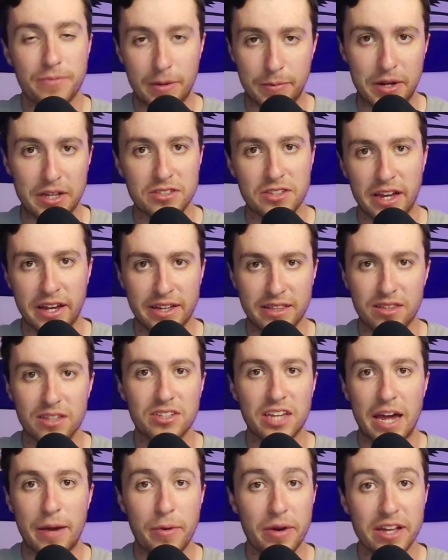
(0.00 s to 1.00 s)
not saying
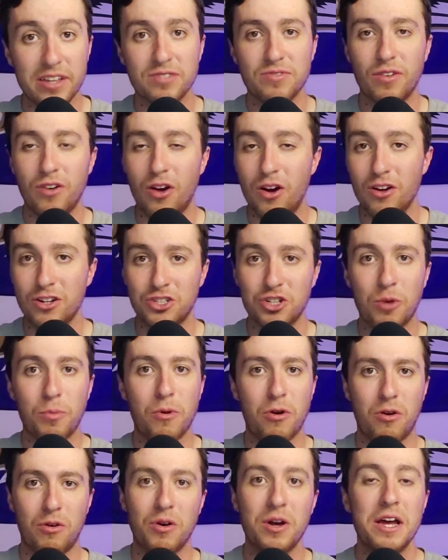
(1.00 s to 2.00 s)
this game is on Joe
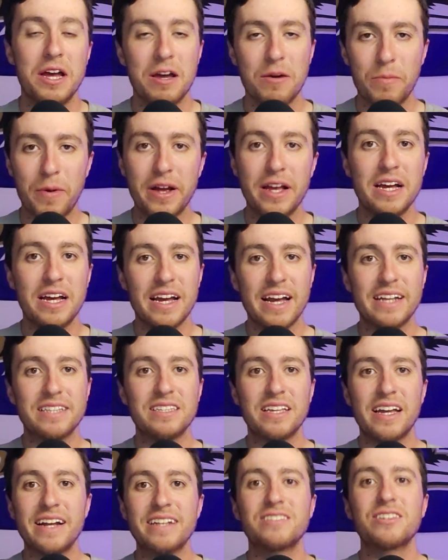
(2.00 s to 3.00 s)
Burrow, but
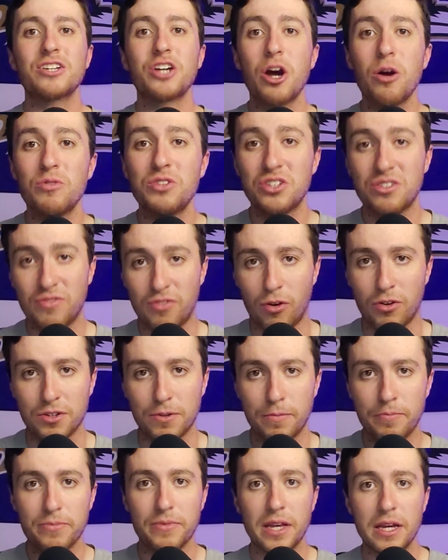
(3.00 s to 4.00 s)
it's the coach's fault.
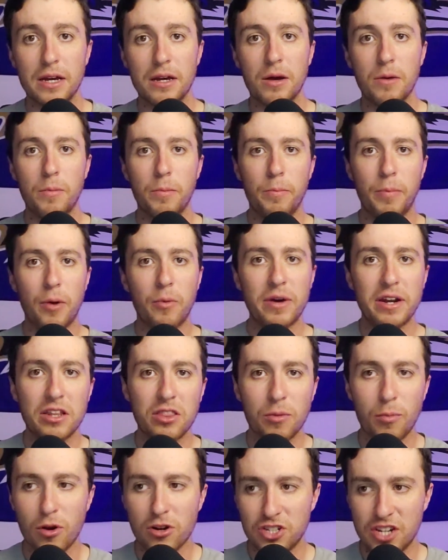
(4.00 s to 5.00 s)
But when
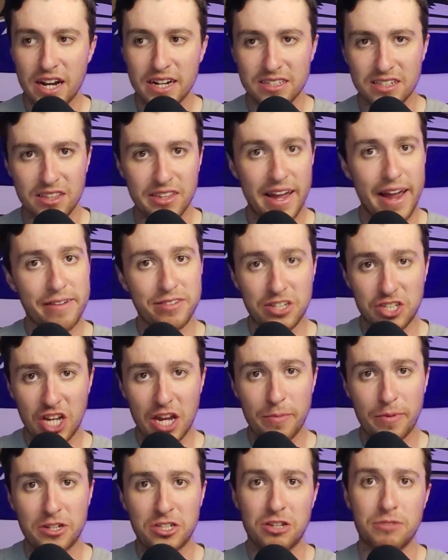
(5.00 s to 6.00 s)
Lamar Jackson in the AFC
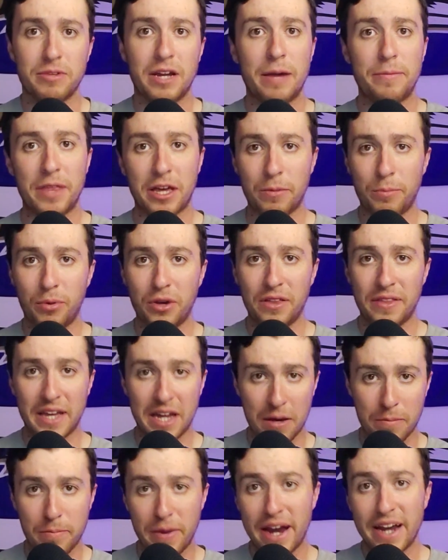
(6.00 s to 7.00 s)
Championship game, they completely
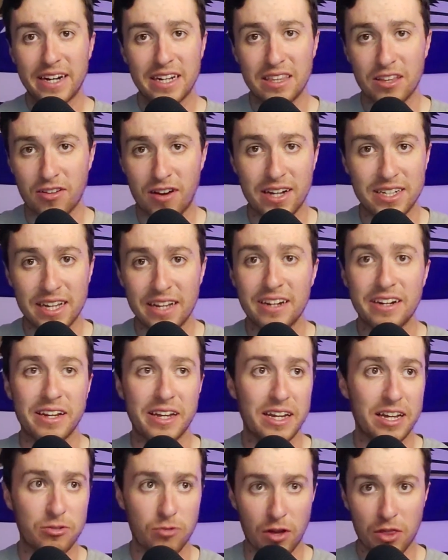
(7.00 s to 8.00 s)
abandoned their
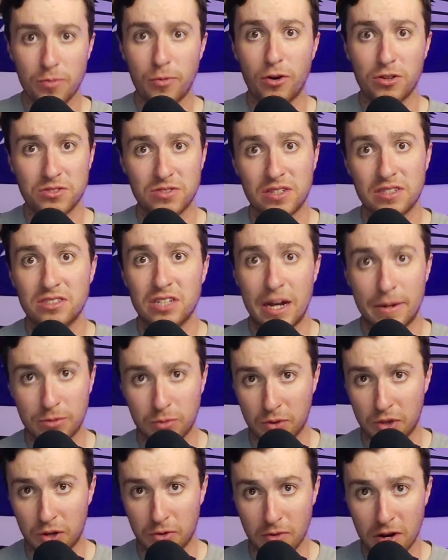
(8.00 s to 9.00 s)
identity and run the ball 6 times
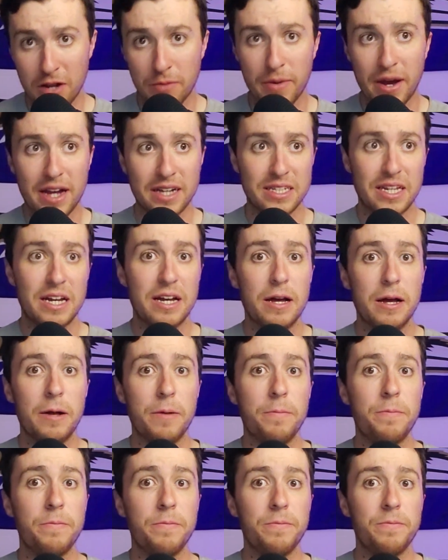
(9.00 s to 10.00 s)
with their running backs,
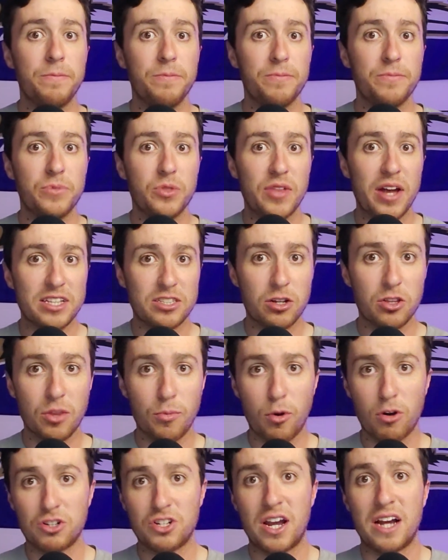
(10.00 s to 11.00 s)
that's on
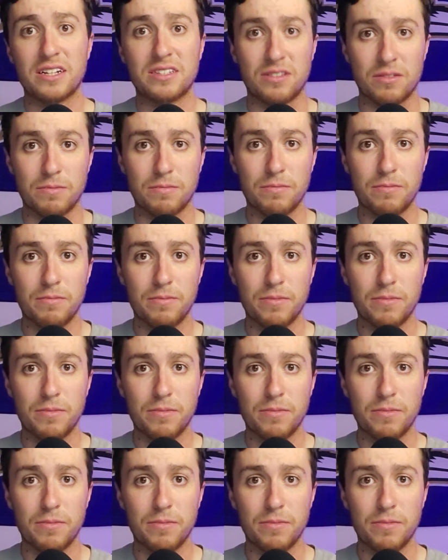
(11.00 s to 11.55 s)
Lamar Jackson.